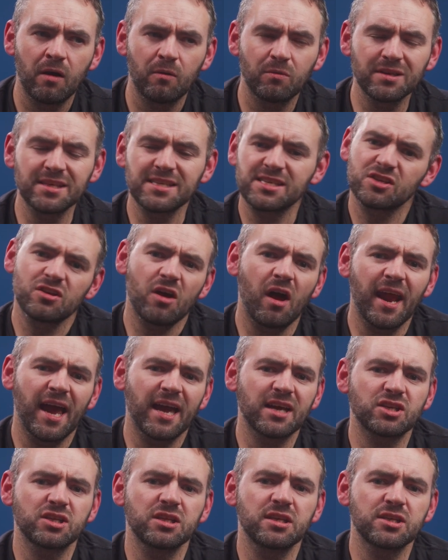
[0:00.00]
Well, it's not
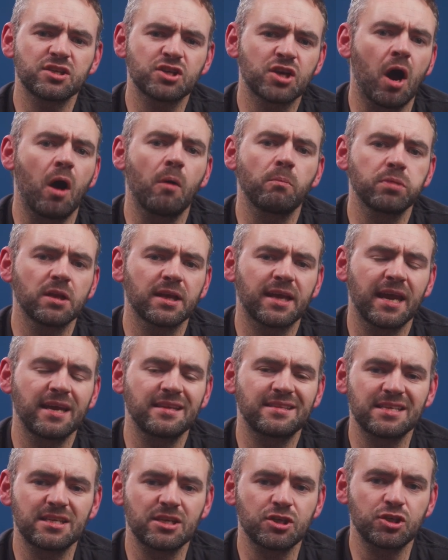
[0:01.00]
actually as
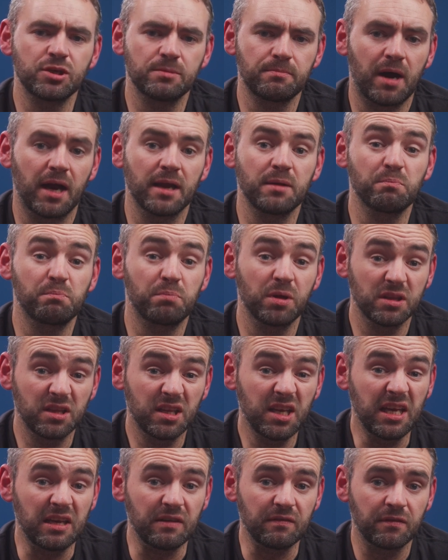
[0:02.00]
complicated as you might
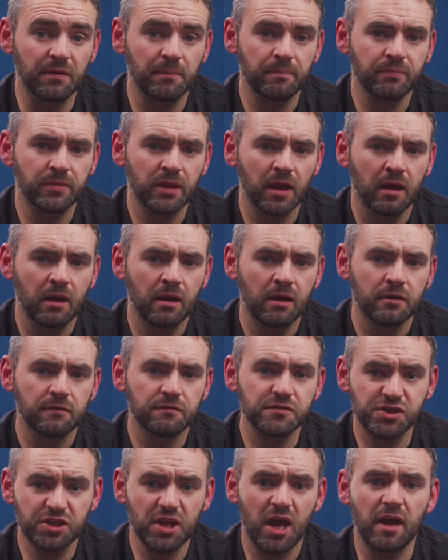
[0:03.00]
believe.
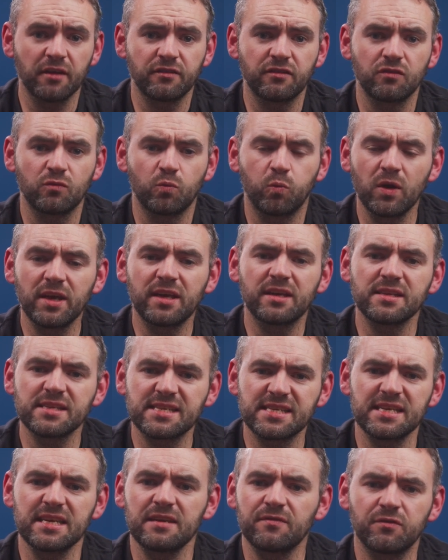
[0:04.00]
For starters, we can
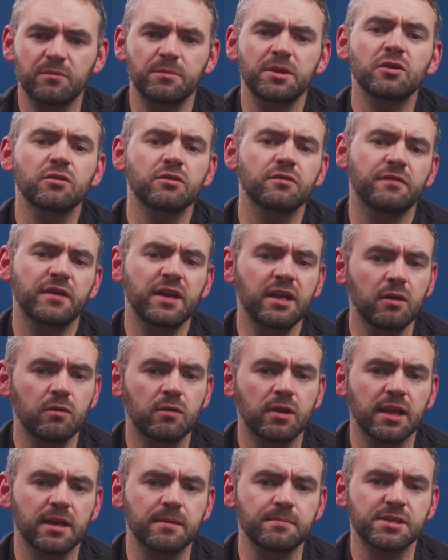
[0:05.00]
see from the other video
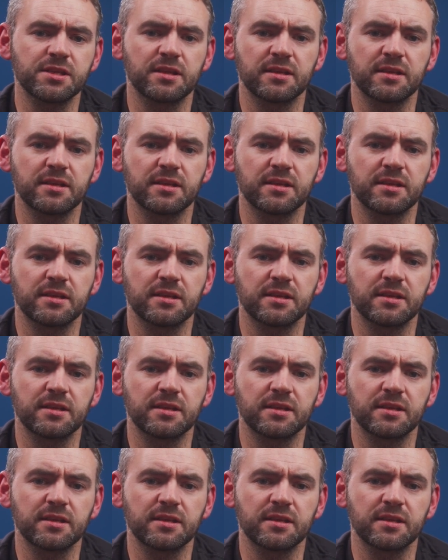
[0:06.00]
clips